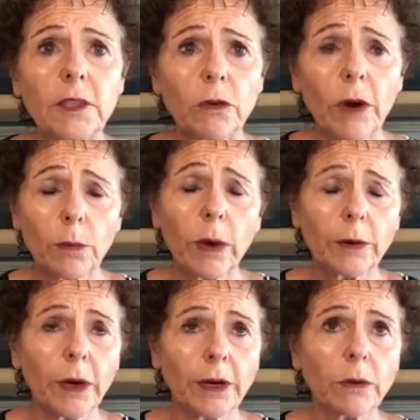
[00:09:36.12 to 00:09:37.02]
right?
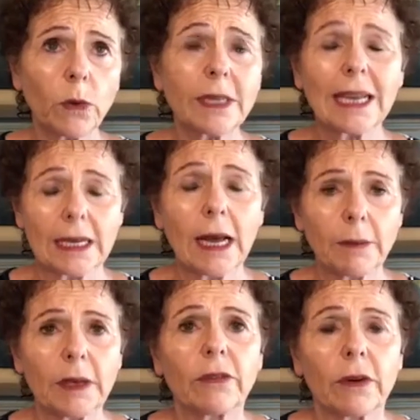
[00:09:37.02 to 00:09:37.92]
Where, where, where's that
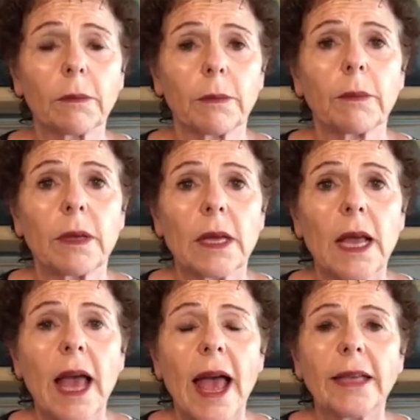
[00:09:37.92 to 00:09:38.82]
coming from?
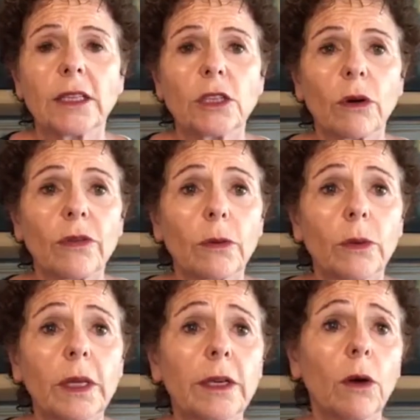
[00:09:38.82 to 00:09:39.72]
And so if you're
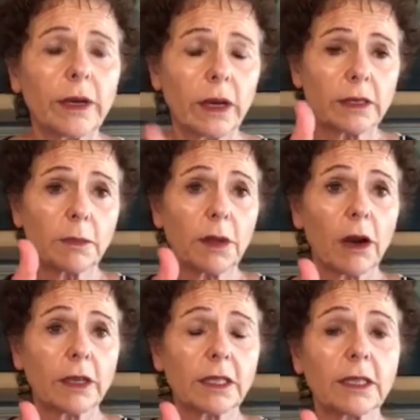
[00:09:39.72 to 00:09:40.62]
willing, oh, I got some
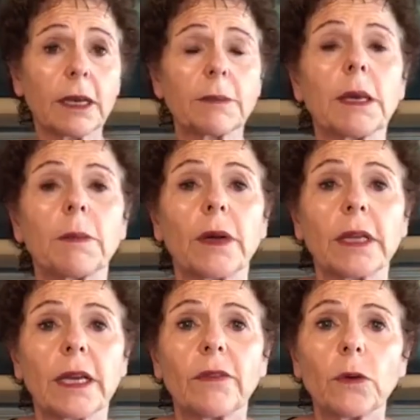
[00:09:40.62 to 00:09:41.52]
hearts and thumbs up on
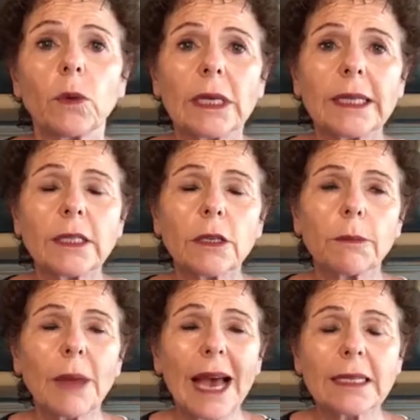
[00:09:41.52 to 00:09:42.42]
that. If you're willing
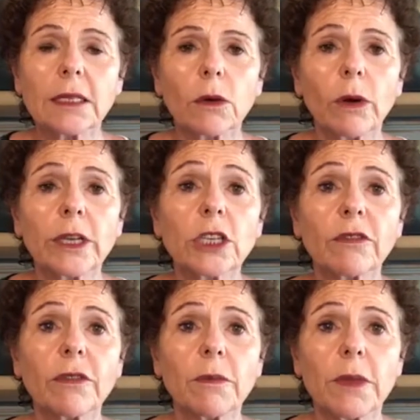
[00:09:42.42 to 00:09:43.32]
to ask the question
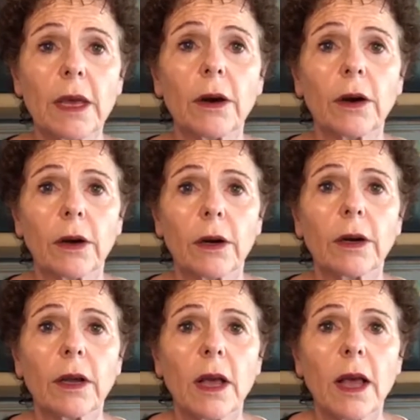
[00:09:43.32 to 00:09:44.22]
from there,
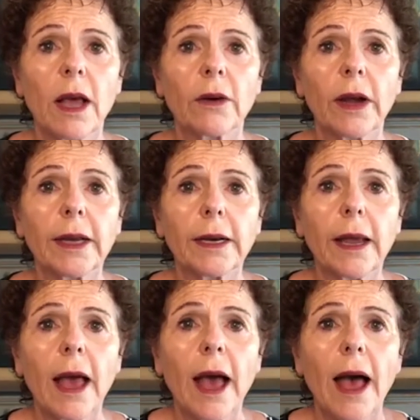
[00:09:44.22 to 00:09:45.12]
right?
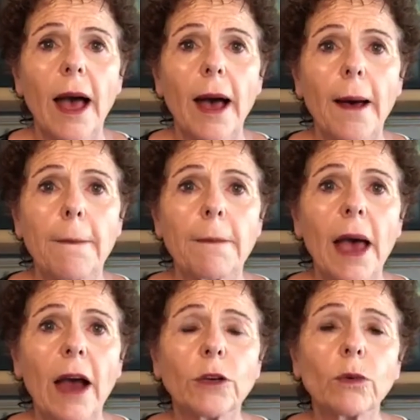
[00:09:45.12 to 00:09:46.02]
Um,
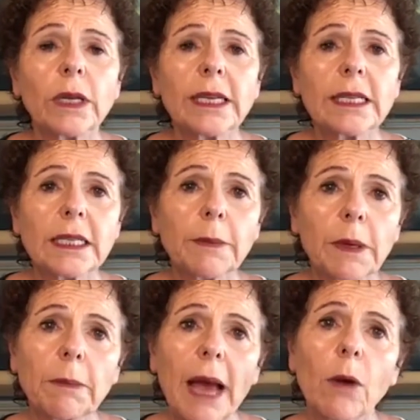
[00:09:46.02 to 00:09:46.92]
are you really
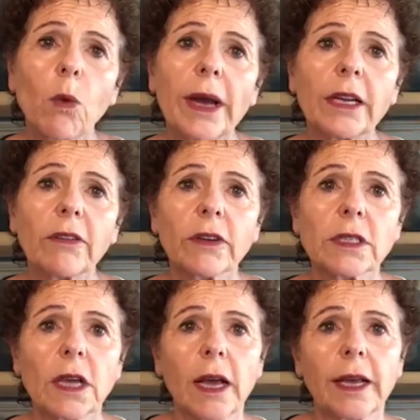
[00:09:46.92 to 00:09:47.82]
slipping back waiting for
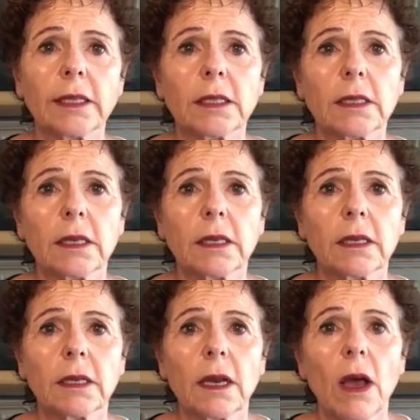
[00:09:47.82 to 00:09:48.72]
signs?
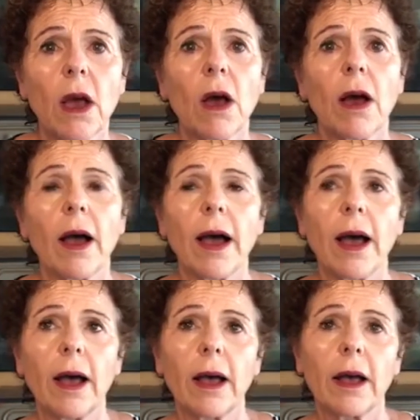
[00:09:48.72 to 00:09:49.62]

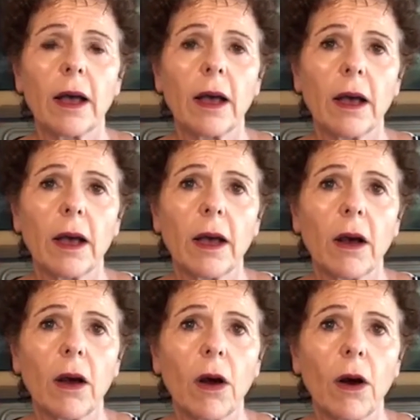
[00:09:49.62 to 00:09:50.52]
Uh,
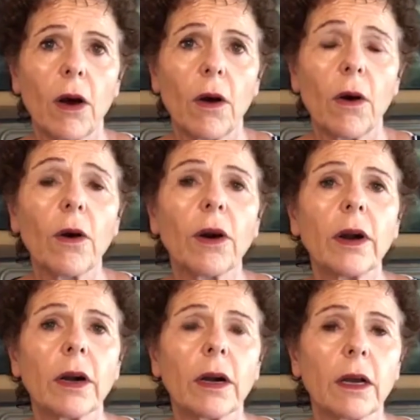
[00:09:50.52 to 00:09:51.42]
or